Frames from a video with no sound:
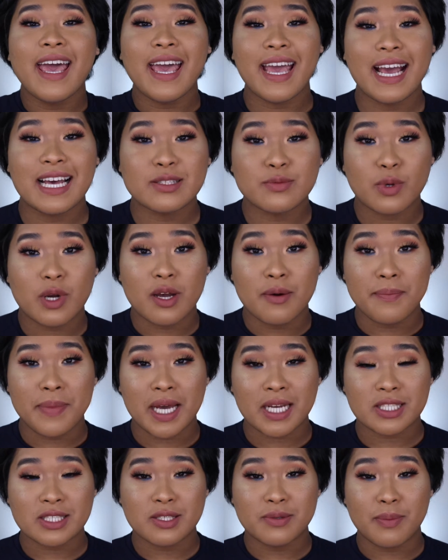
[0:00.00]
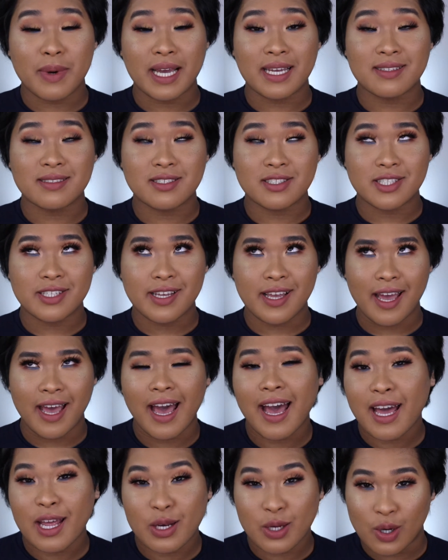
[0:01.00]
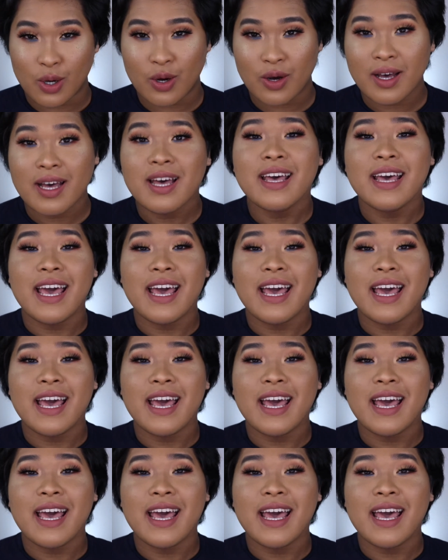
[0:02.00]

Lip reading: Hey guys, welcome back to my channel.